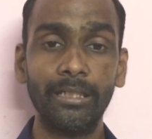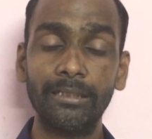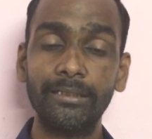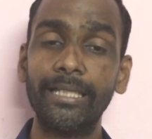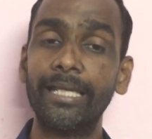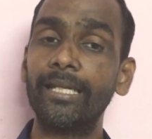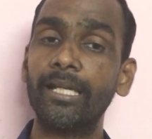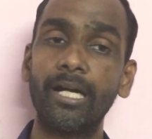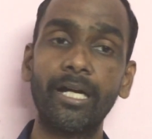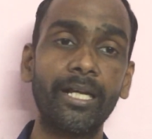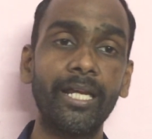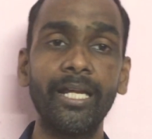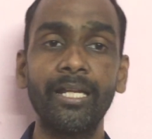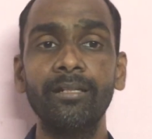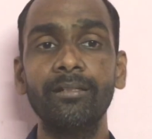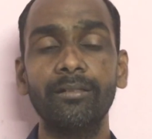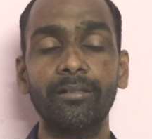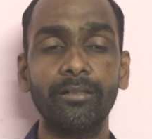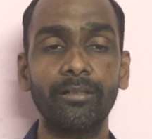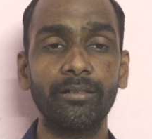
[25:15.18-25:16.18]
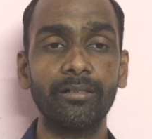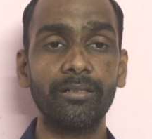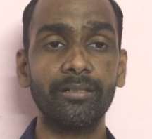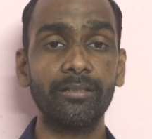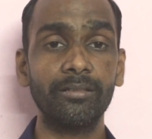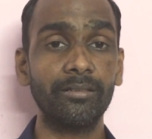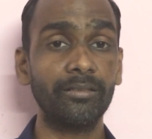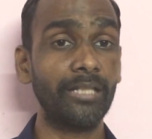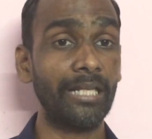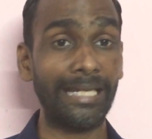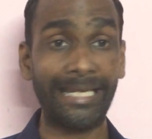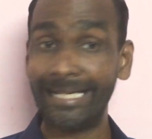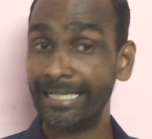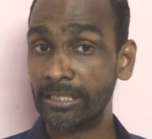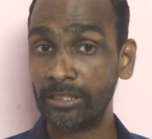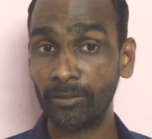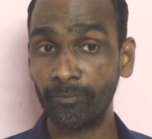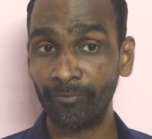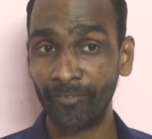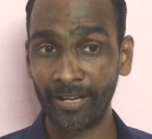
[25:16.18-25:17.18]
Then again the
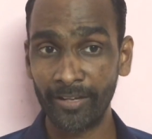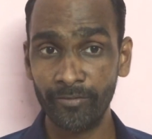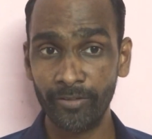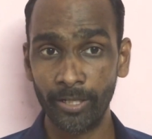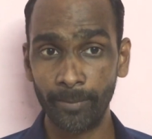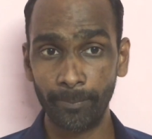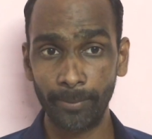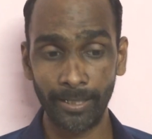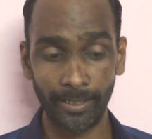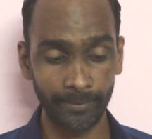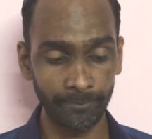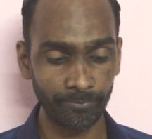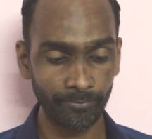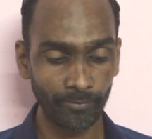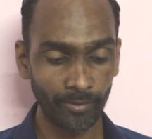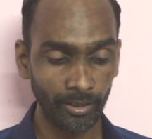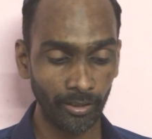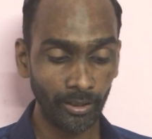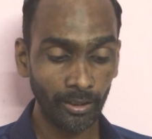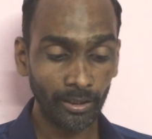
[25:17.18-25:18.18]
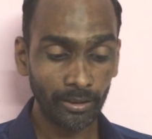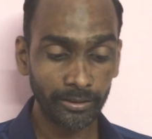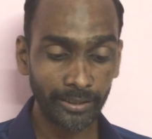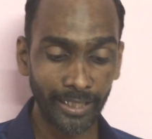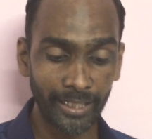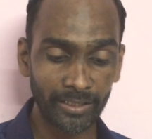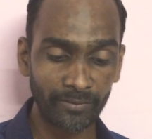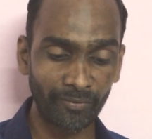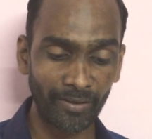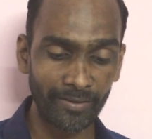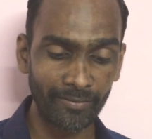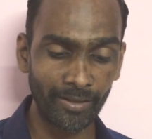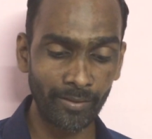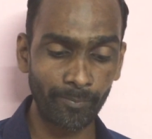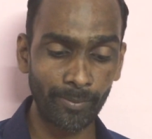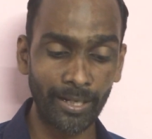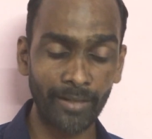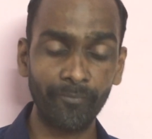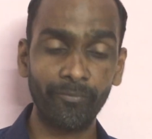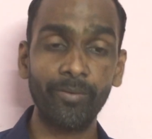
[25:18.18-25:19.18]
eighth 5 year plan. The eighth 5 year
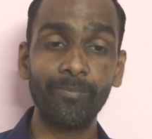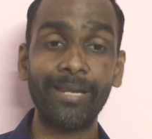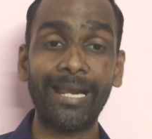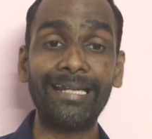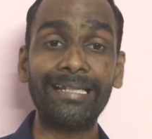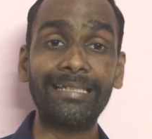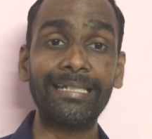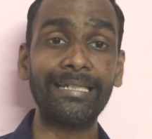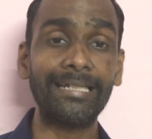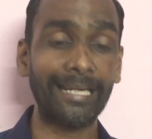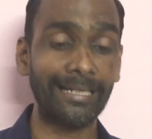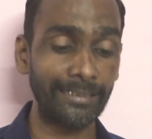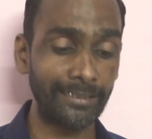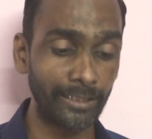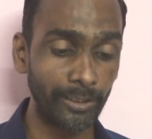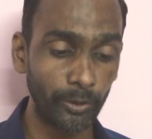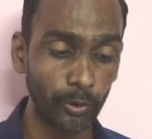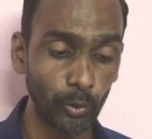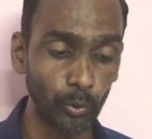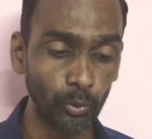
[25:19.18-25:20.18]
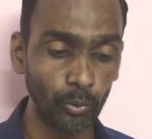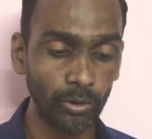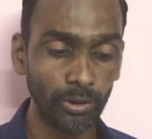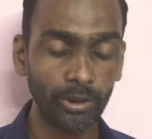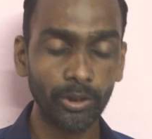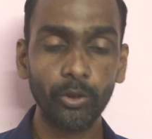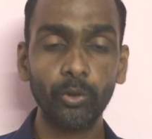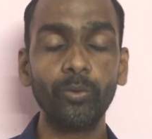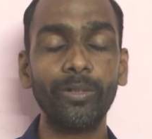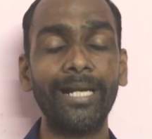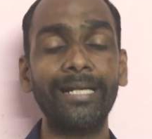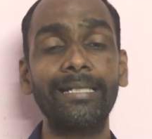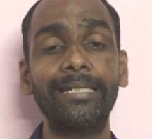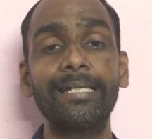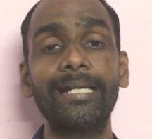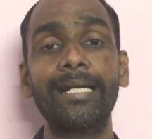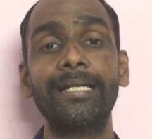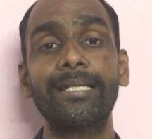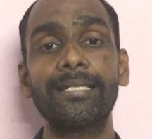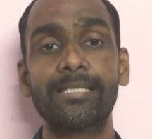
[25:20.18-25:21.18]
plan from 1992 to
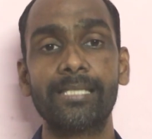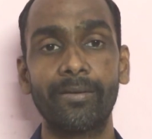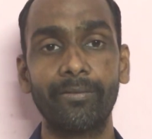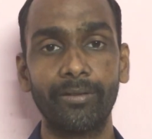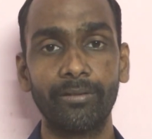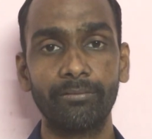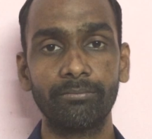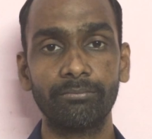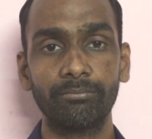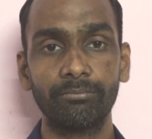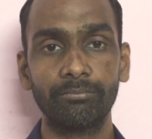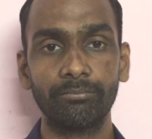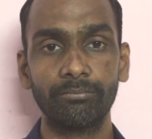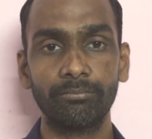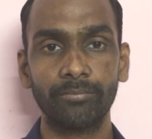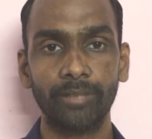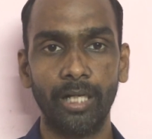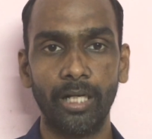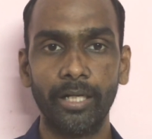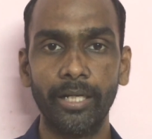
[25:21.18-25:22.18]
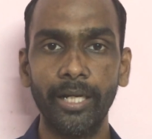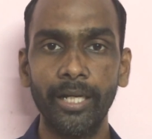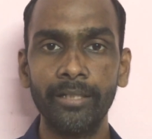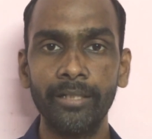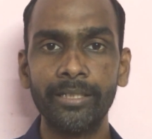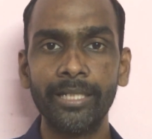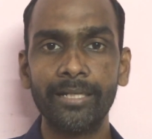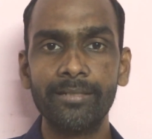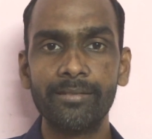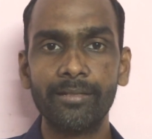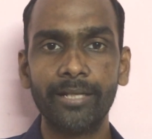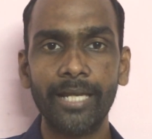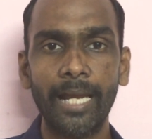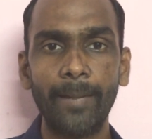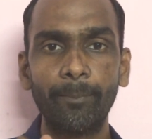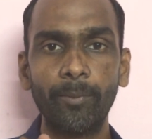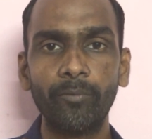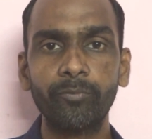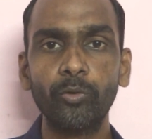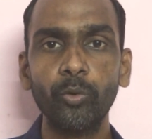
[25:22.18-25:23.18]
1997. Again there is a
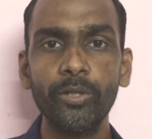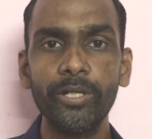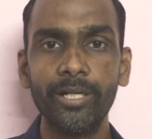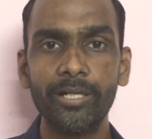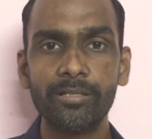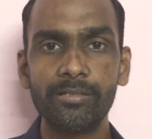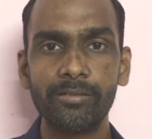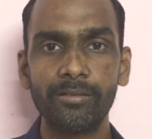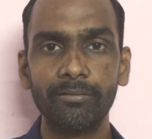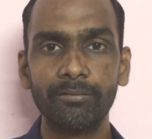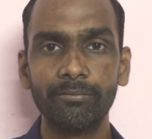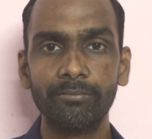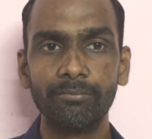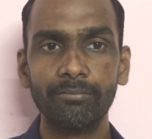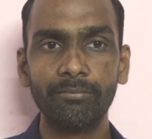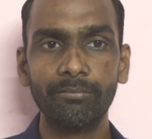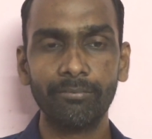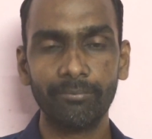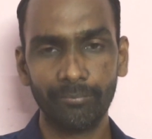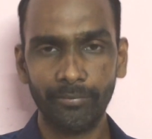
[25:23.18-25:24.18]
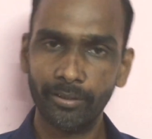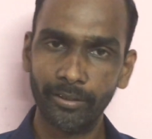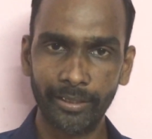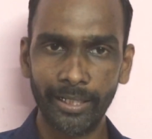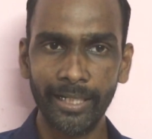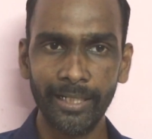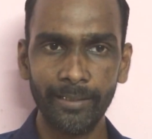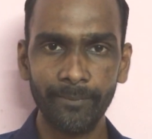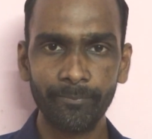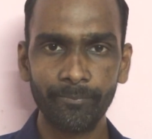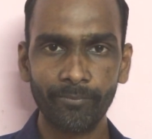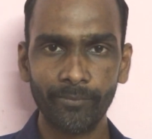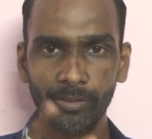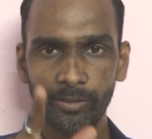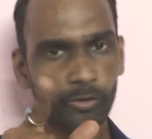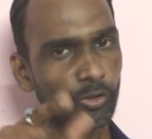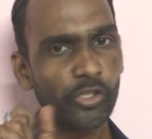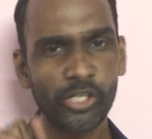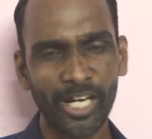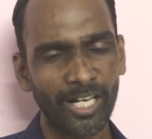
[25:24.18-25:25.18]
gap of 2 years. Right?
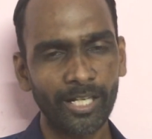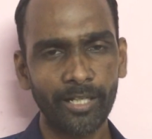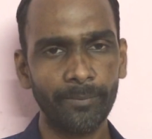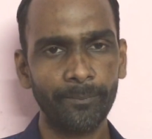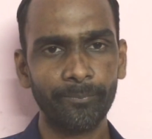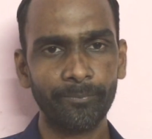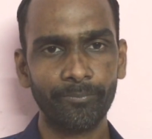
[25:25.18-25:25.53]
Check.